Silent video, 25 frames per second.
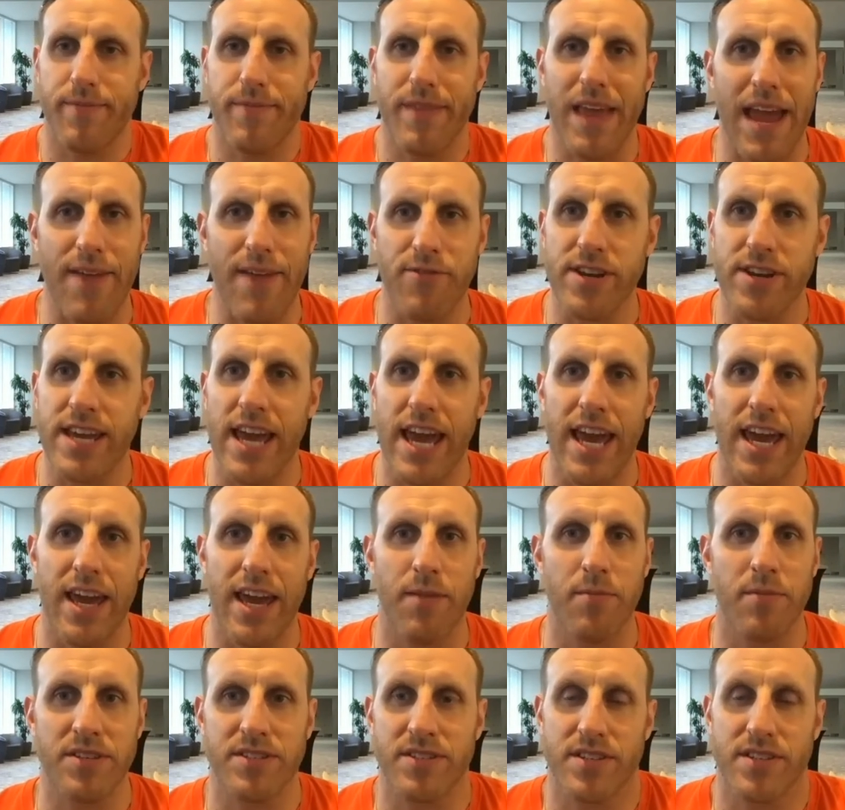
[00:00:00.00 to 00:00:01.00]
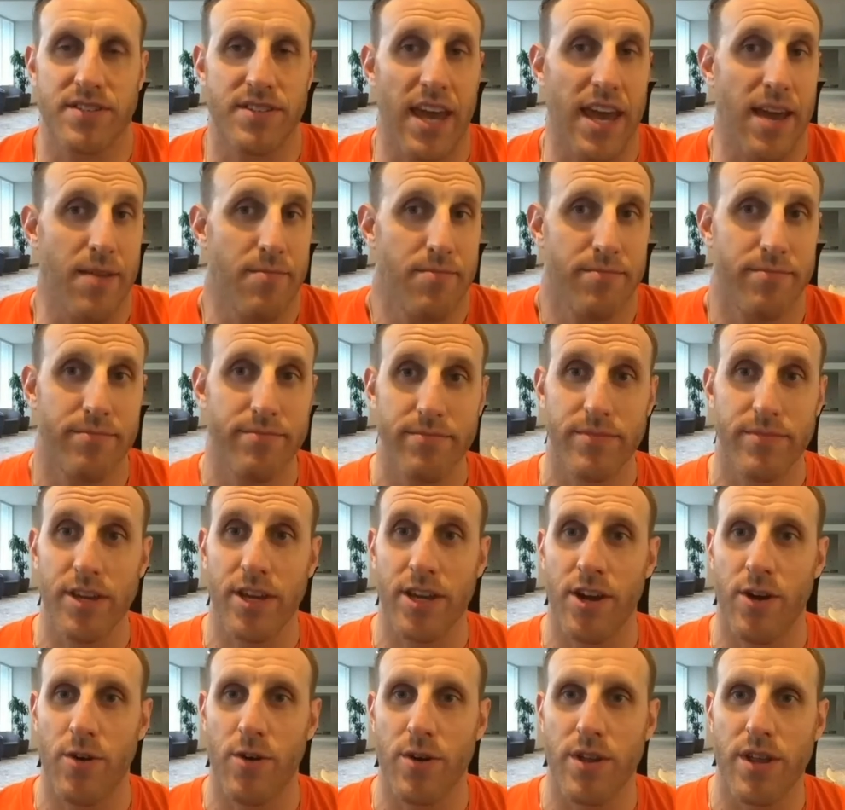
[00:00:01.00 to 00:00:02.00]
every game is the same.
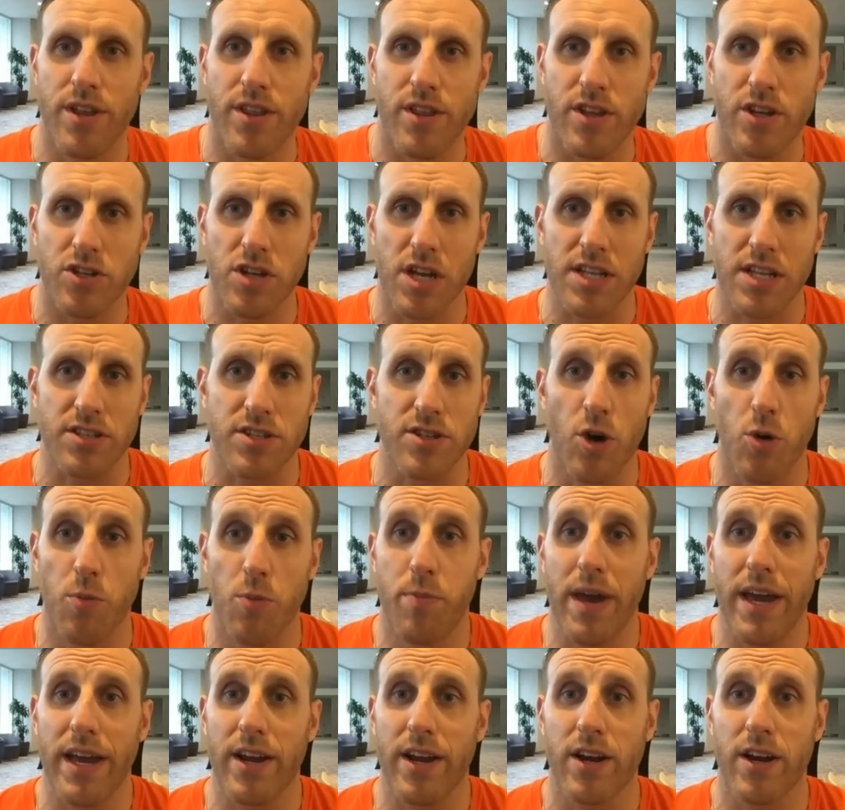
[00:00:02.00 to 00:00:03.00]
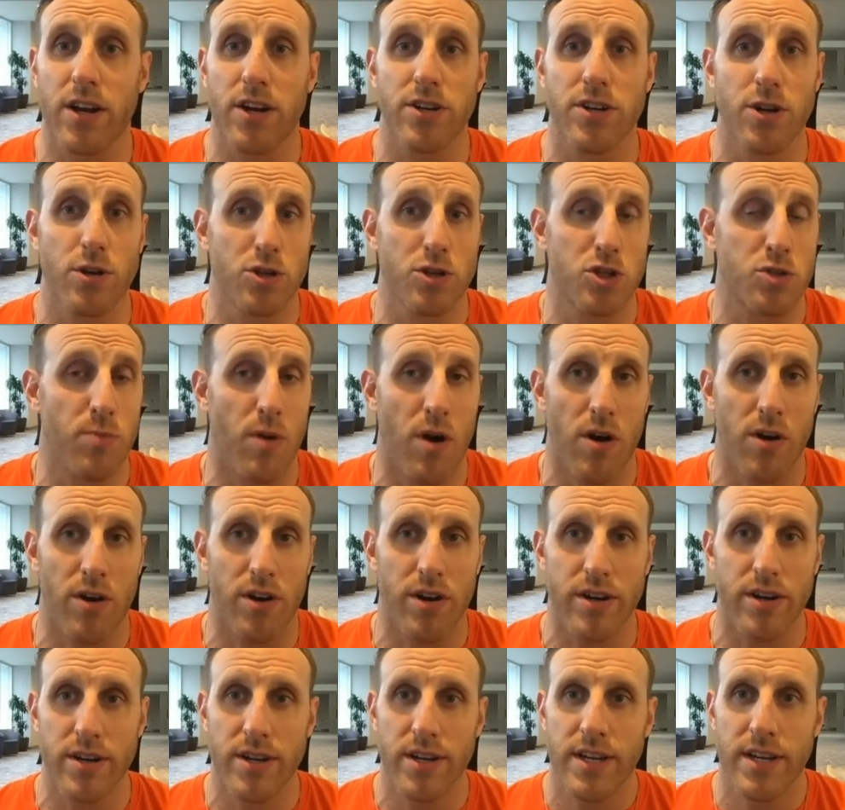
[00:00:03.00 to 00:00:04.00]
It's no bigger, no
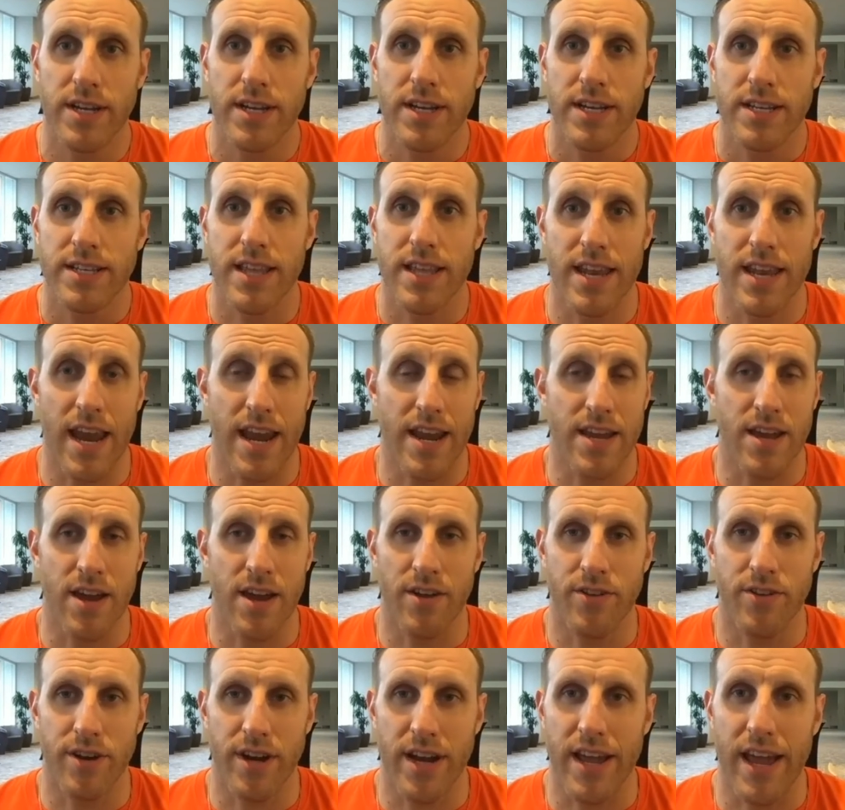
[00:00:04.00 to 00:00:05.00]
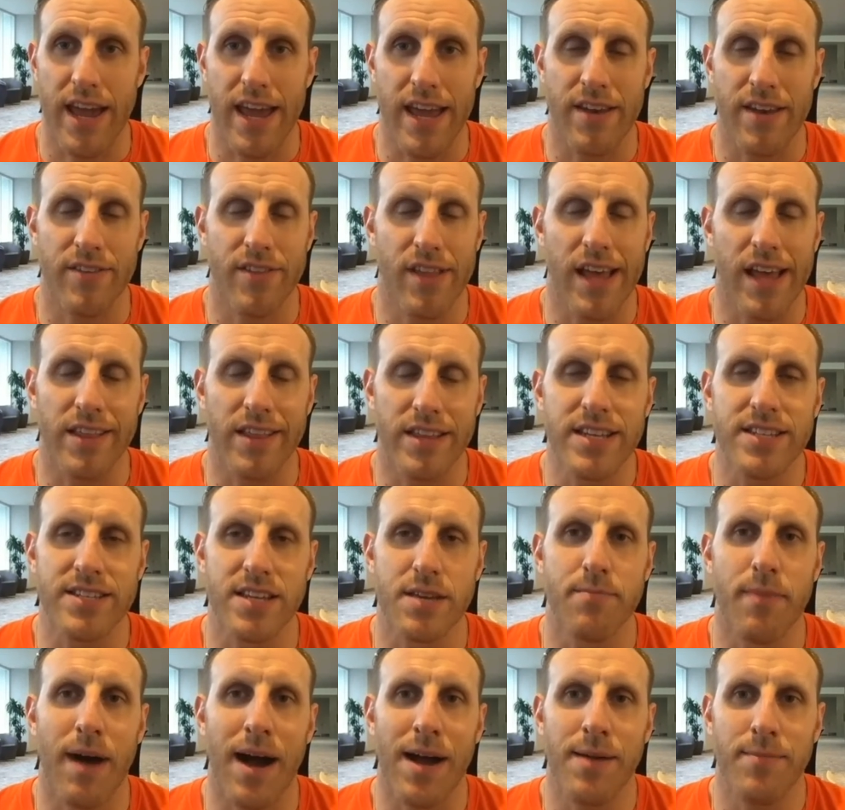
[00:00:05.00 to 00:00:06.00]
smaller than any other, and at least
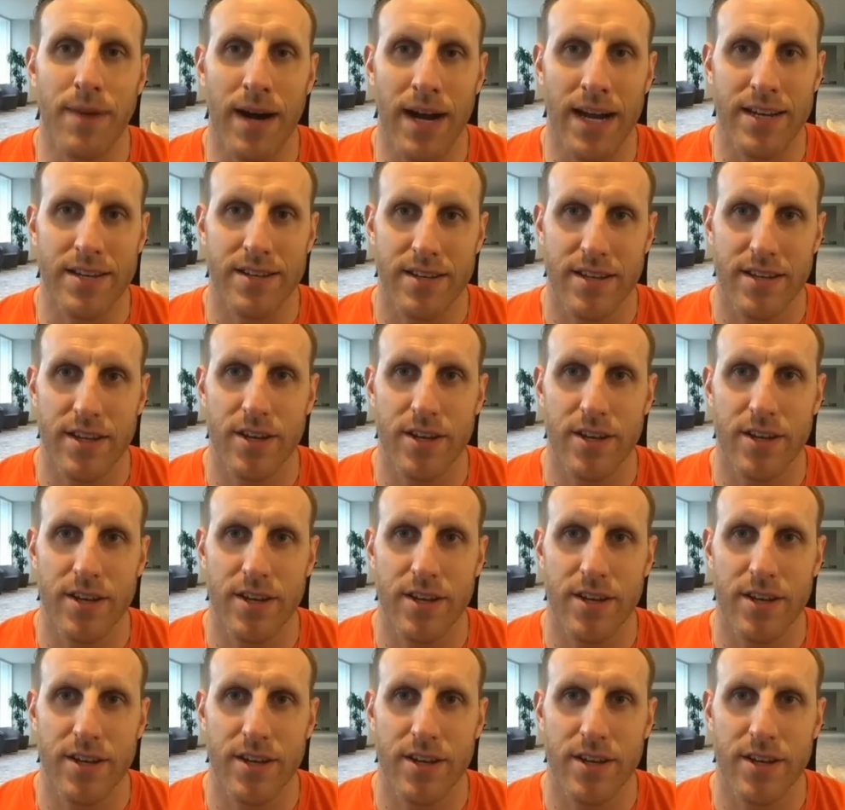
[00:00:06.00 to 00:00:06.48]
in my mind.